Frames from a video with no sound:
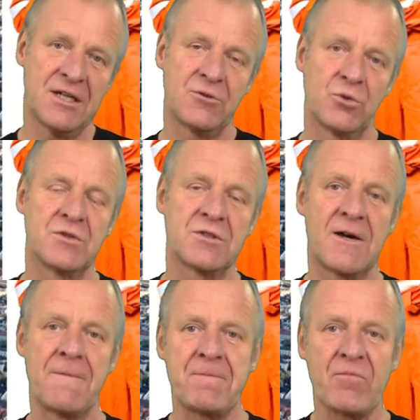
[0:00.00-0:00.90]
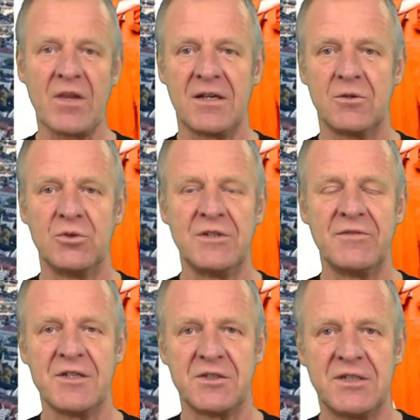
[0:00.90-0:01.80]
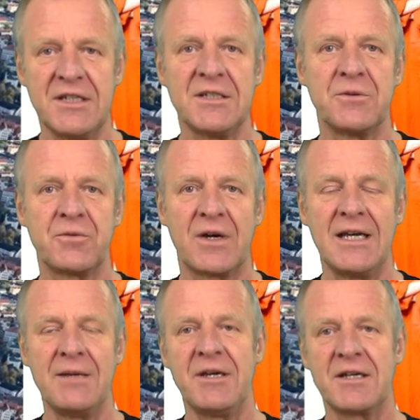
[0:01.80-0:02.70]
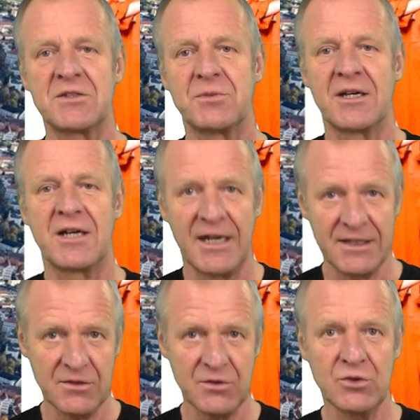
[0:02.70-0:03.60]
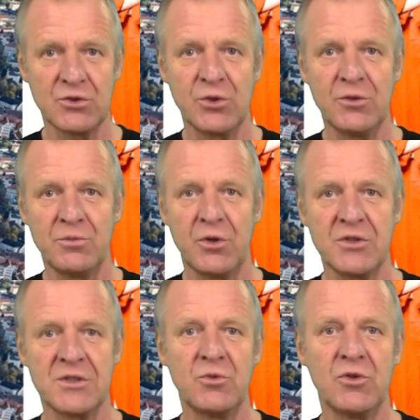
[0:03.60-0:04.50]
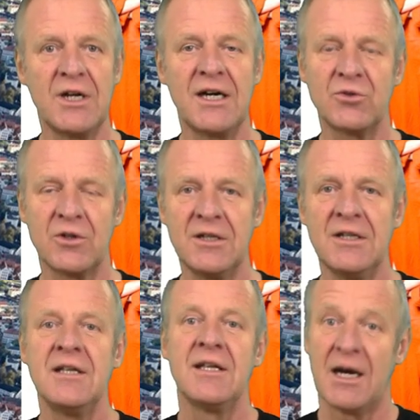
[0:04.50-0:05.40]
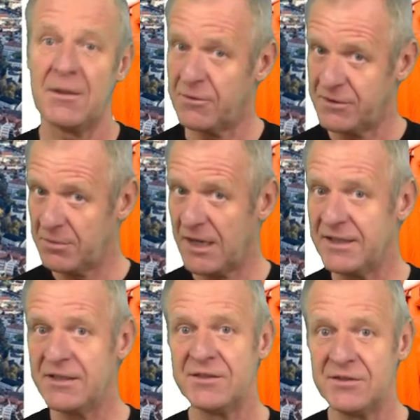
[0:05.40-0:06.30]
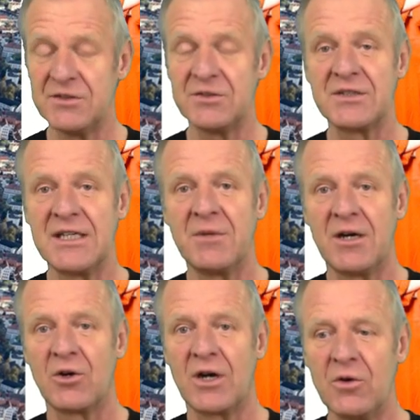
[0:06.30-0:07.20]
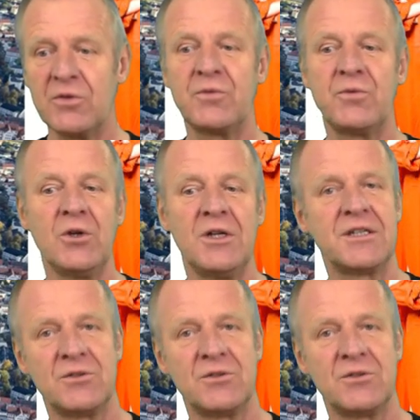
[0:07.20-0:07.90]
Unfortunately, we don't have such a nice drilling simulator at our institute here in Freiberg. But of course, we cover the topic of well control in details